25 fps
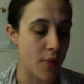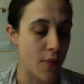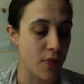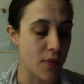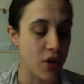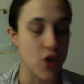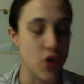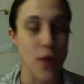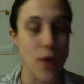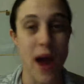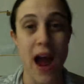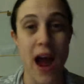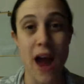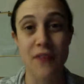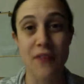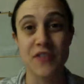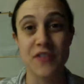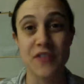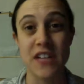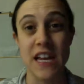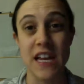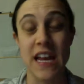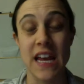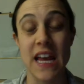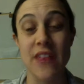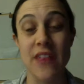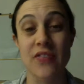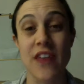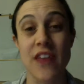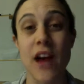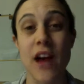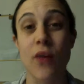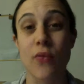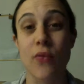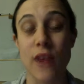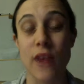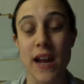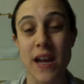you have to hit
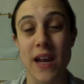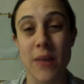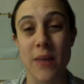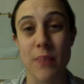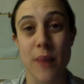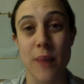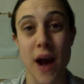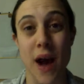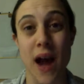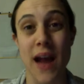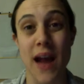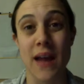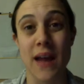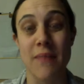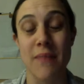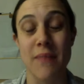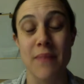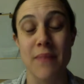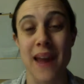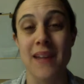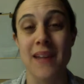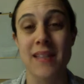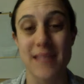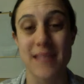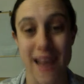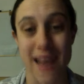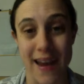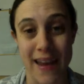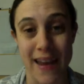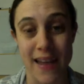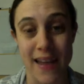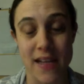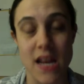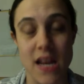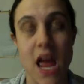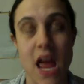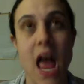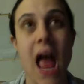that rank by May
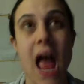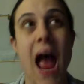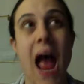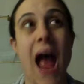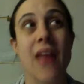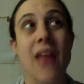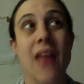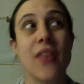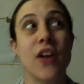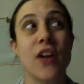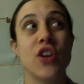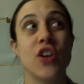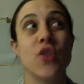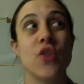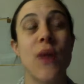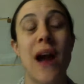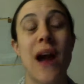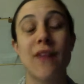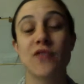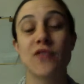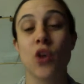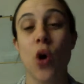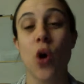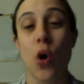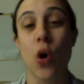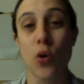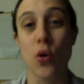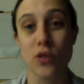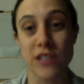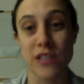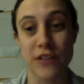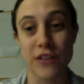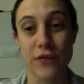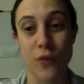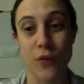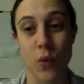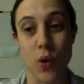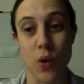2nd, and then you have to hold
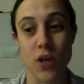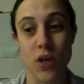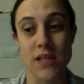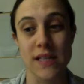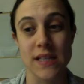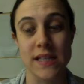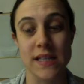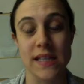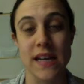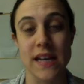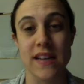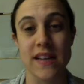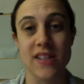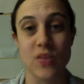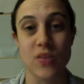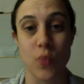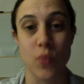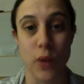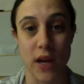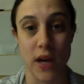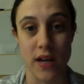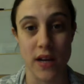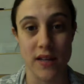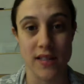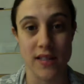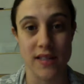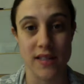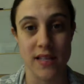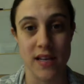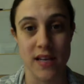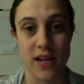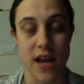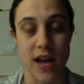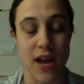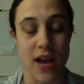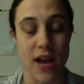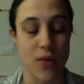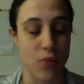it for 6 weeks.
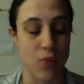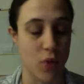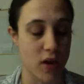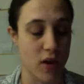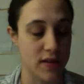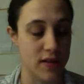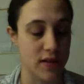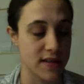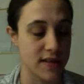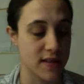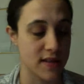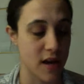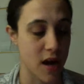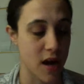And once